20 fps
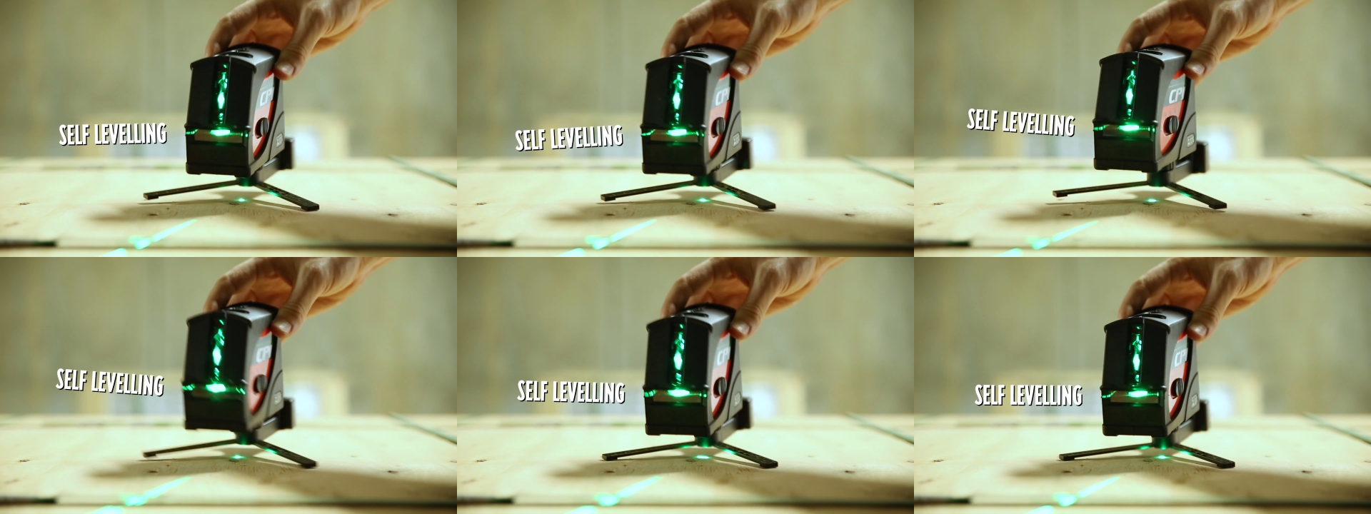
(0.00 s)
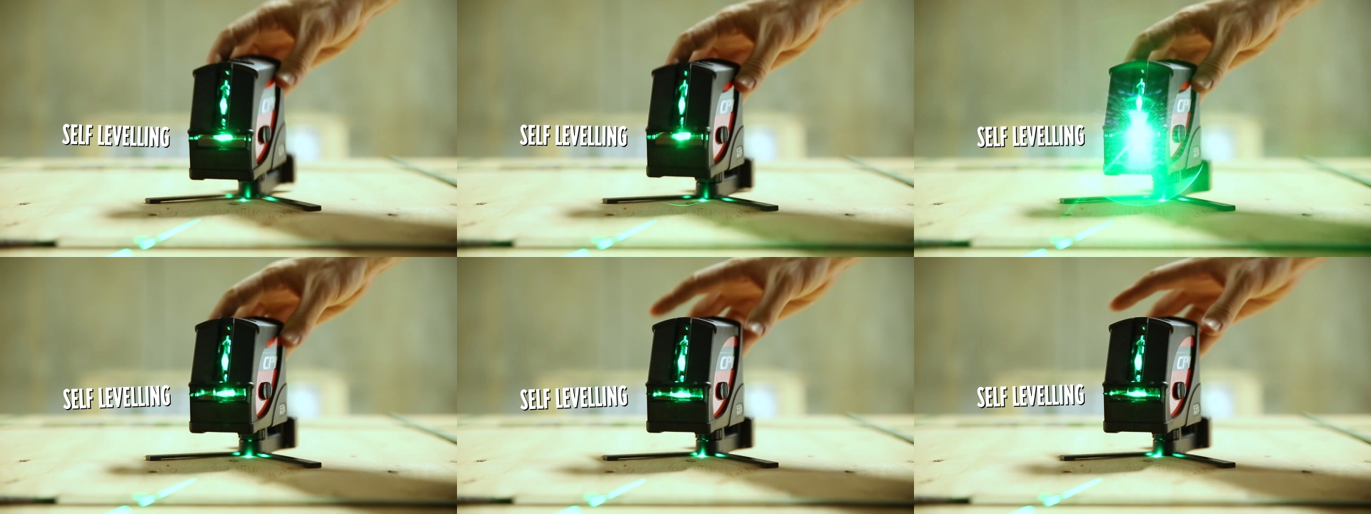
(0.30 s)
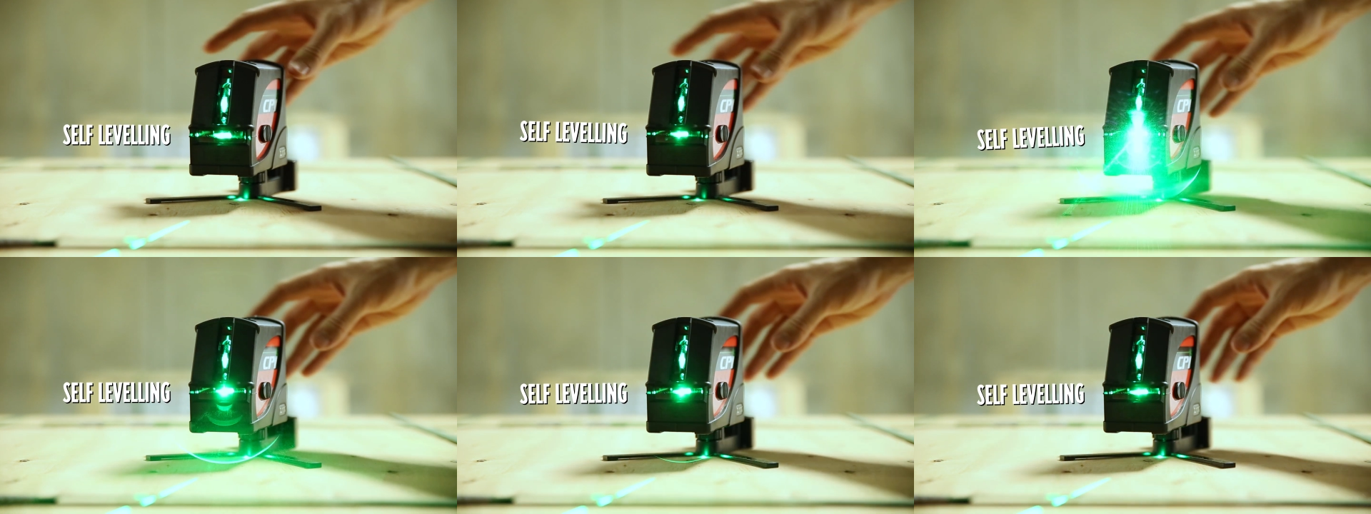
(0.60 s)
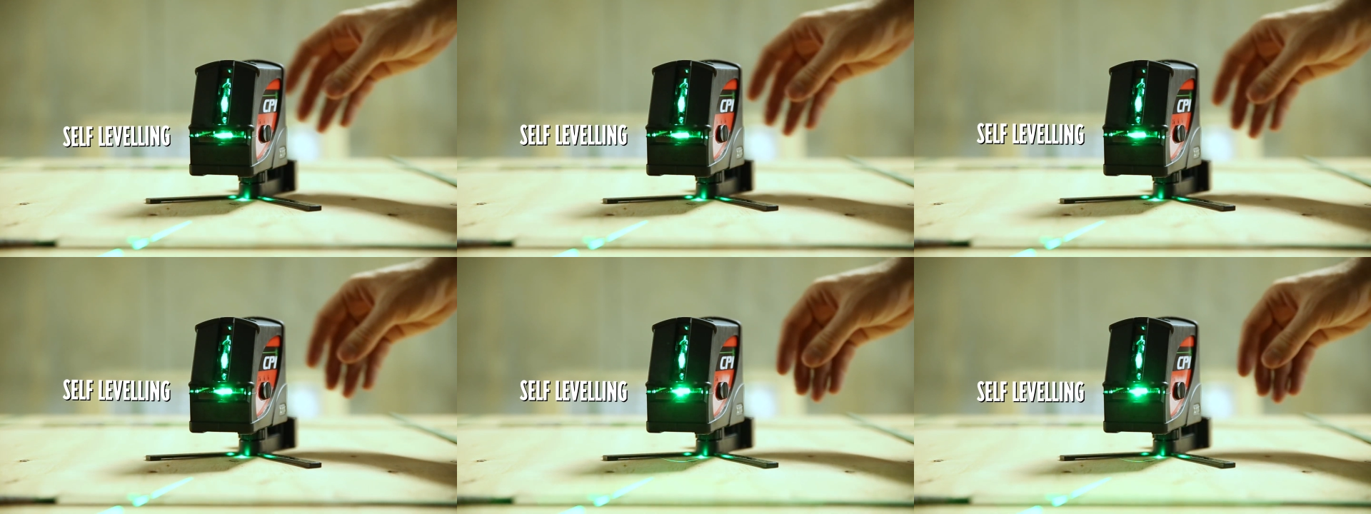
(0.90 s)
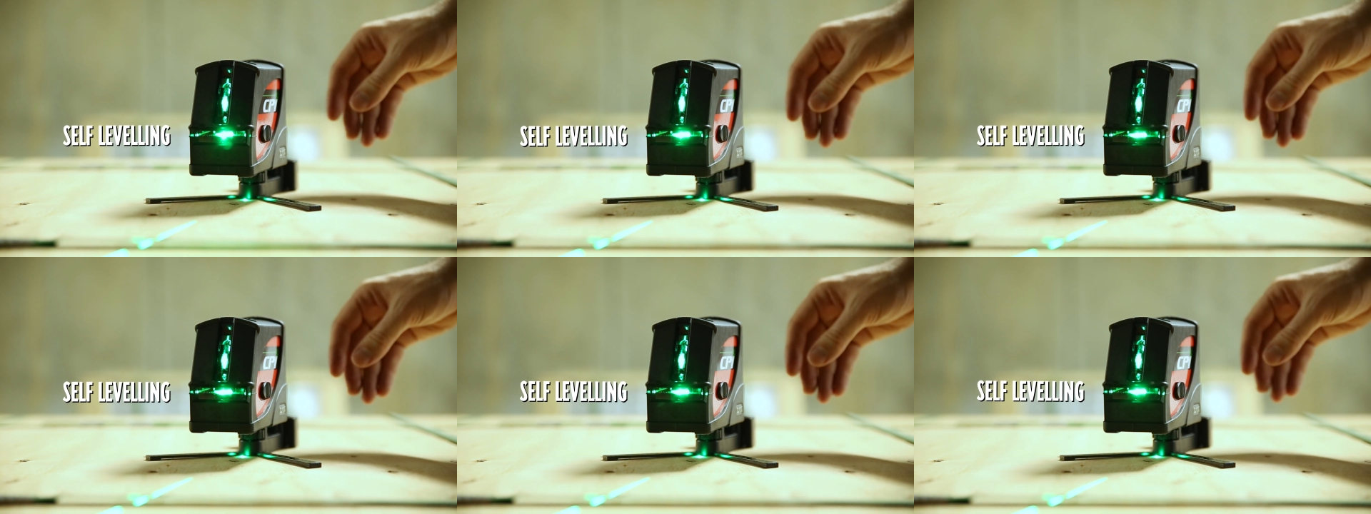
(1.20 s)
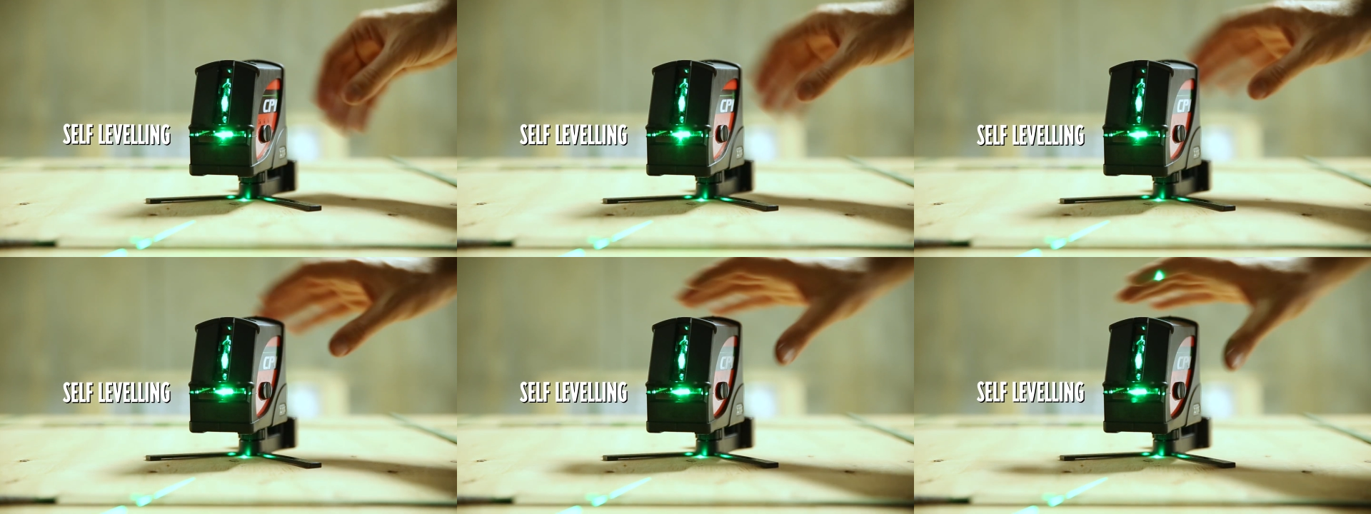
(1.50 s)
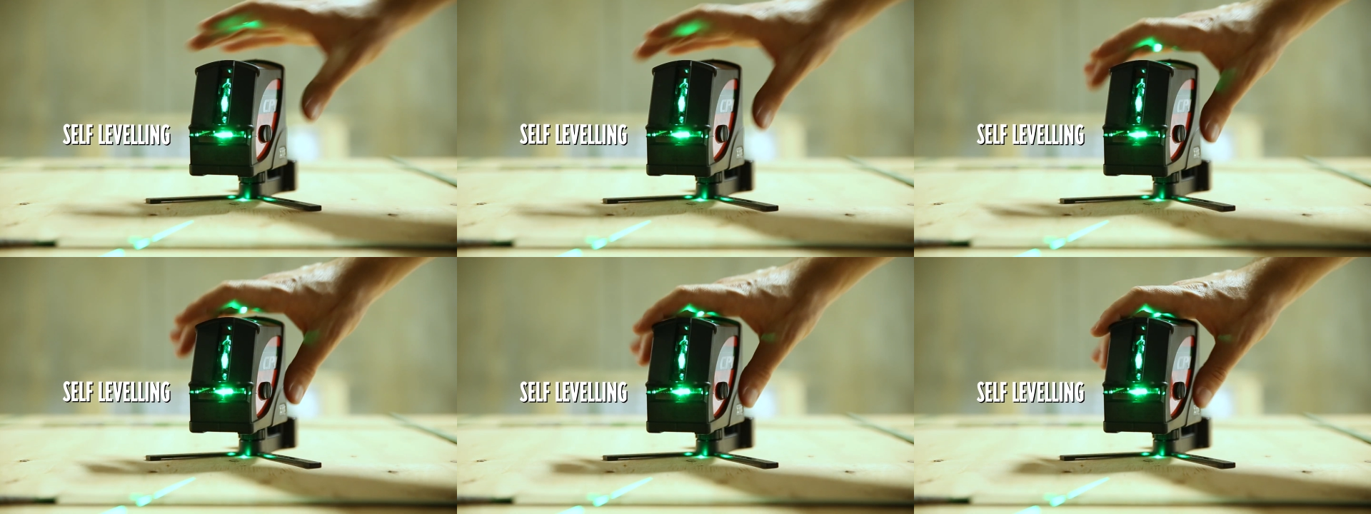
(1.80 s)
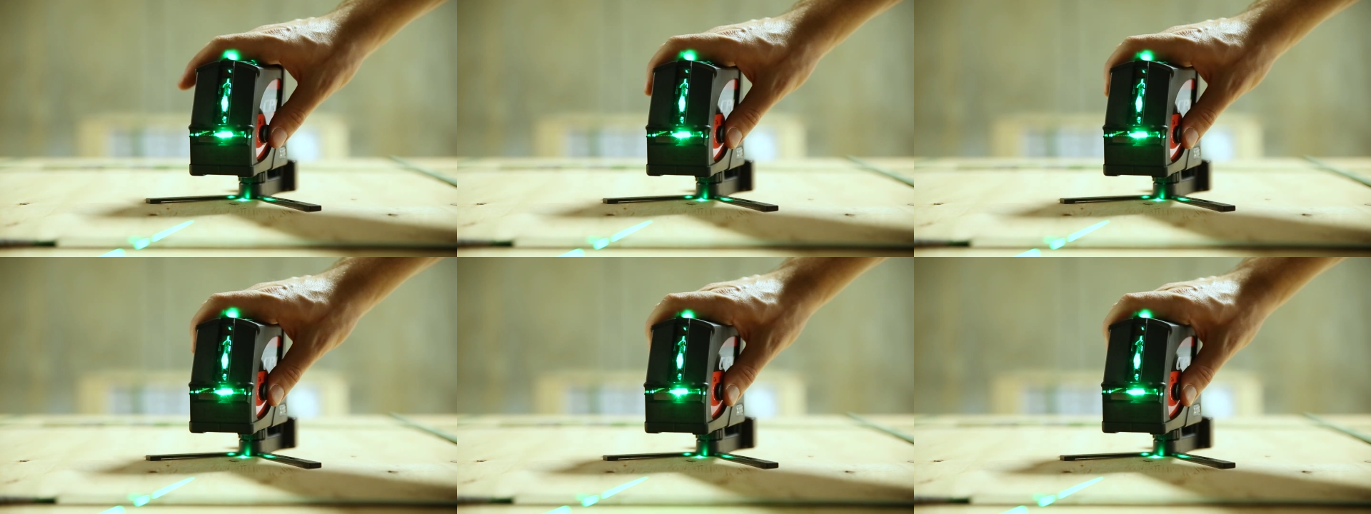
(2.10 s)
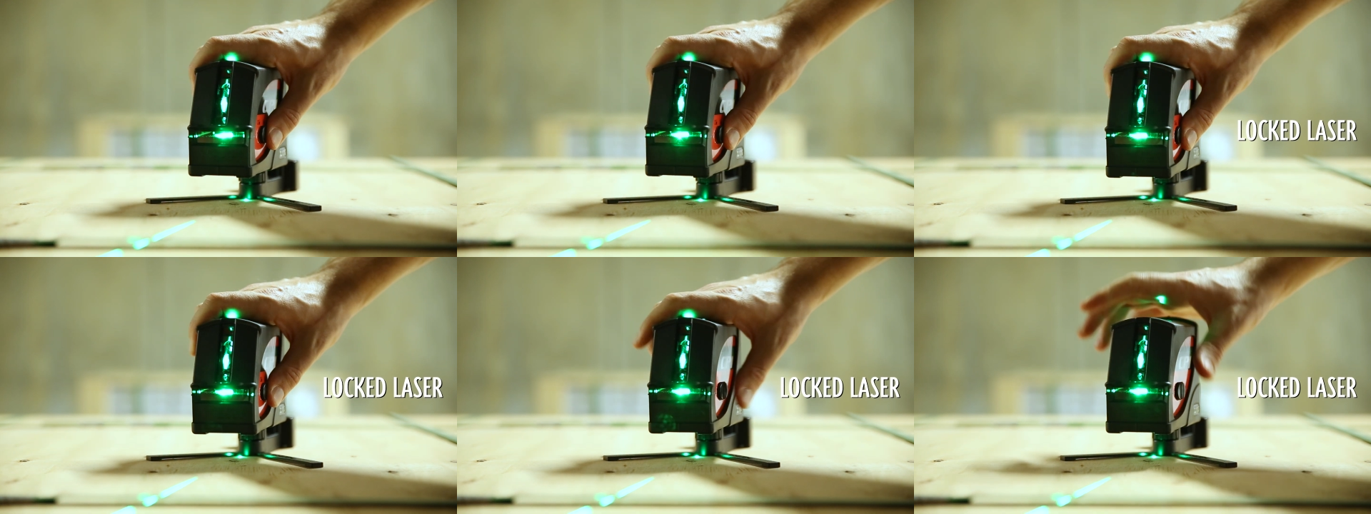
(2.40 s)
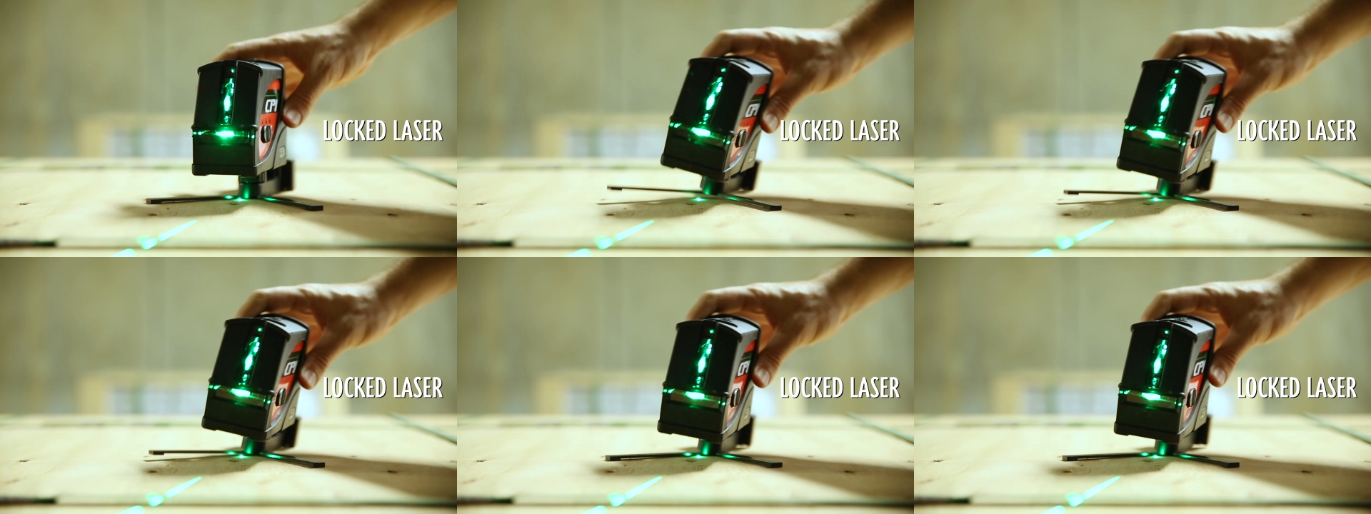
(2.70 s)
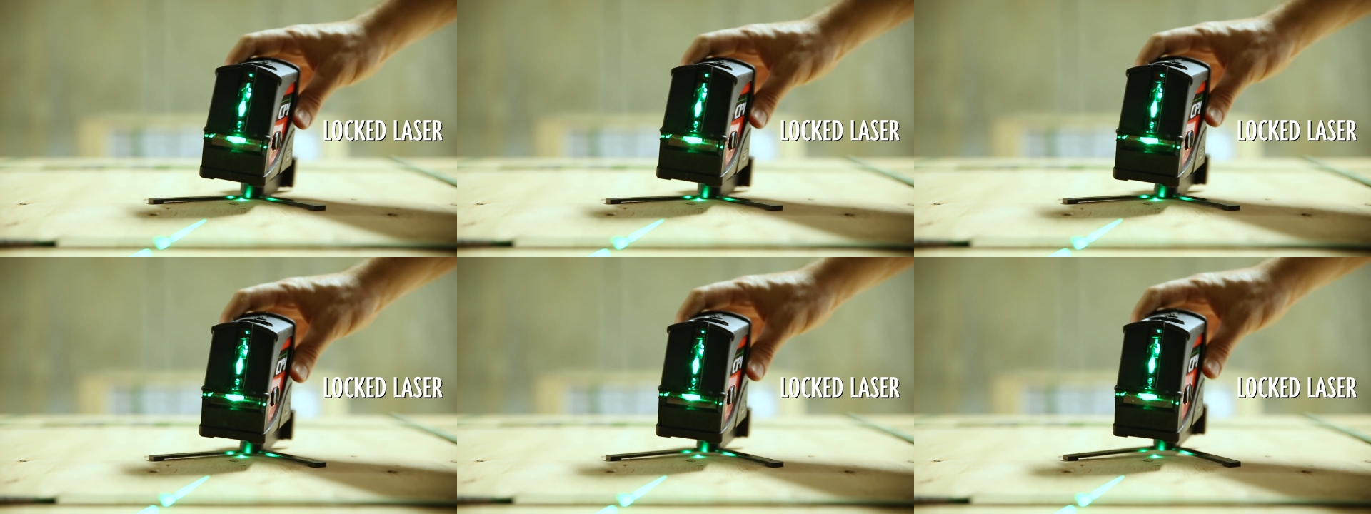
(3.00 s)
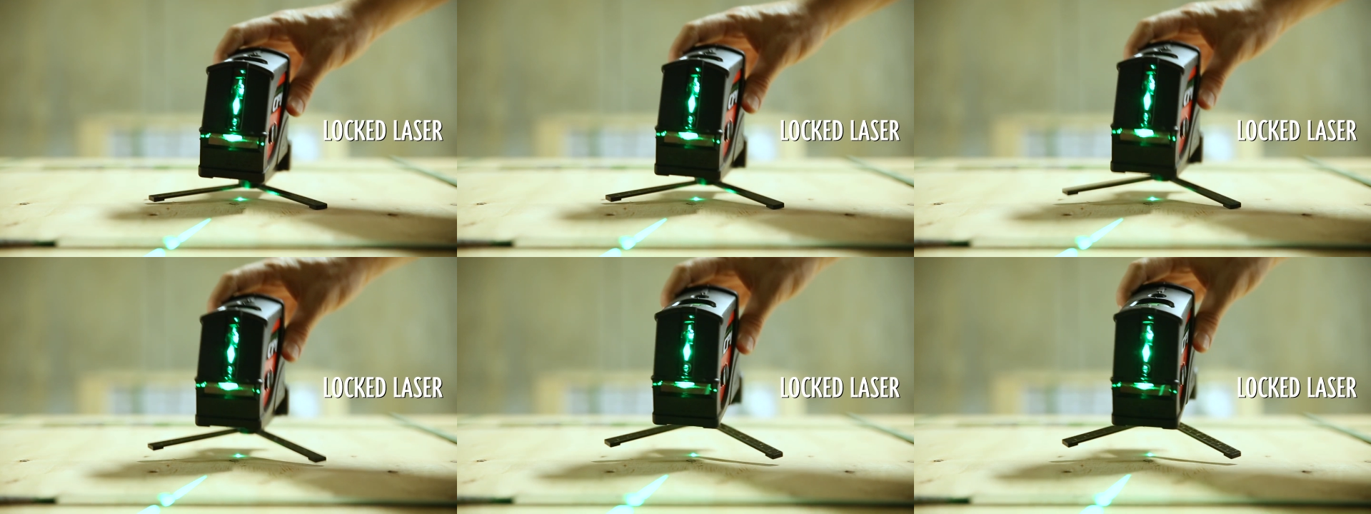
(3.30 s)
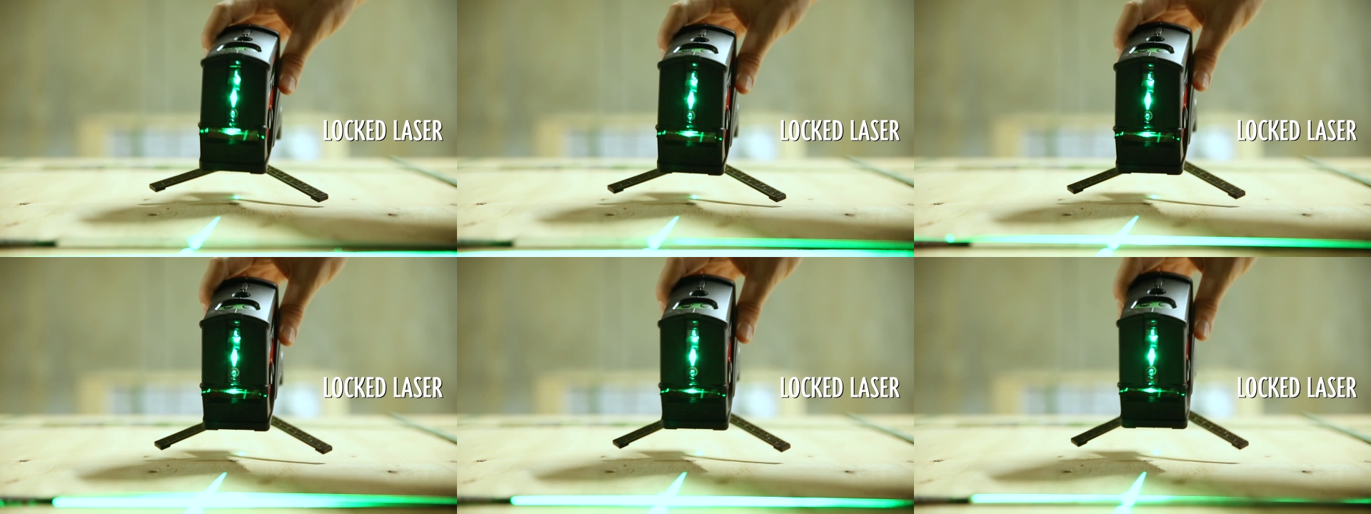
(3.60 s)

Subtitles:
Nobody's mouth can be seen.